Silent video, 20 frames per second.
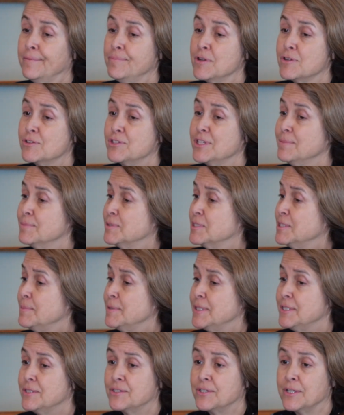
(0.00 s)
There seems to
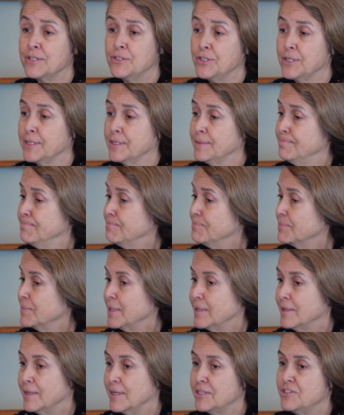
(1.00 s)
be such a
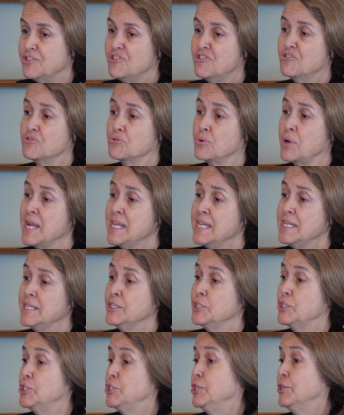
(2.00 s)

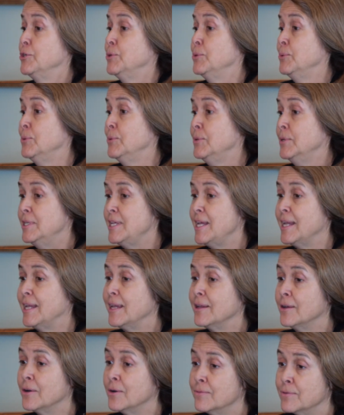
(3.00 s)
strident tone
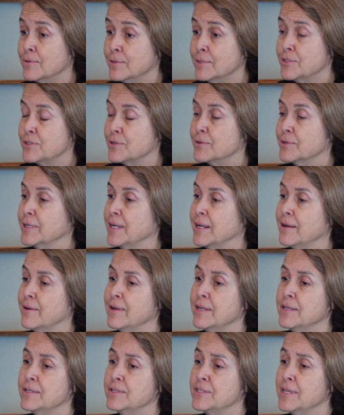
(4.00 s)
taking over in certain
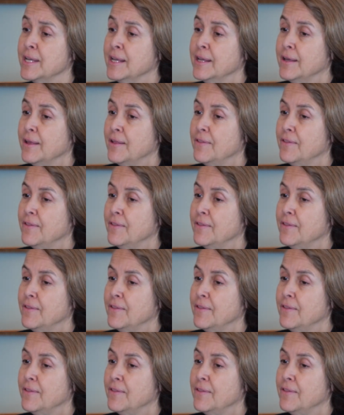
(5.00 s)
areas